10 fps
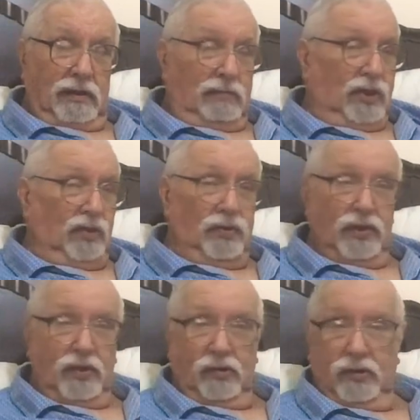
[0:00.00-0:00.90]
because the
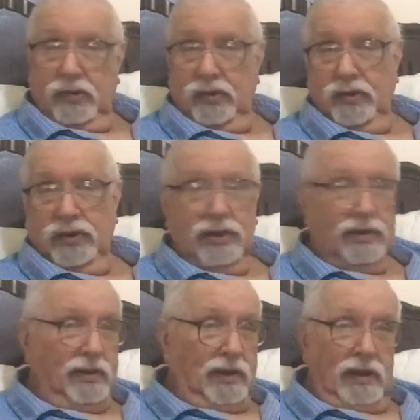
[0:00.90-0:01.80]
crews
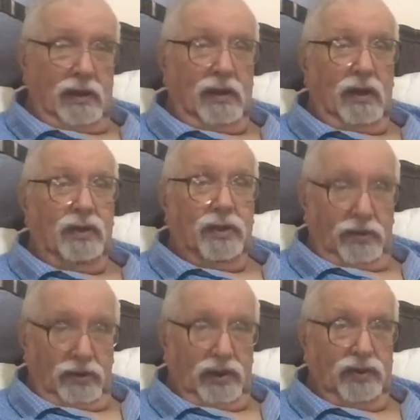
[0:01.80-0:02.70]
are
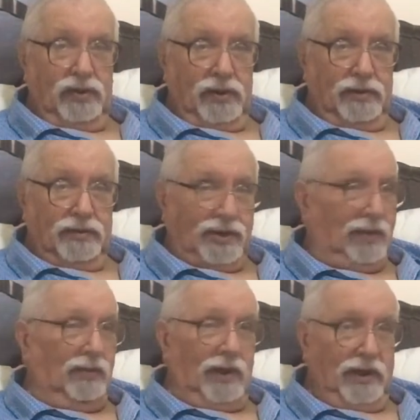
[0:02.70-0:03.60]
useless,
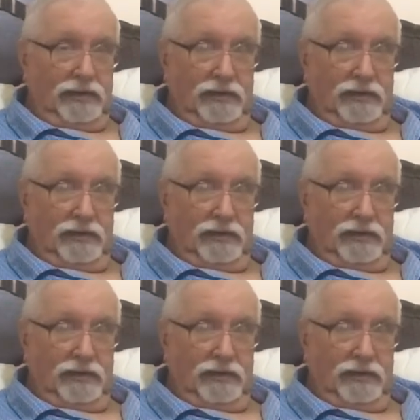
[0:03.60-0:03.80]
totally.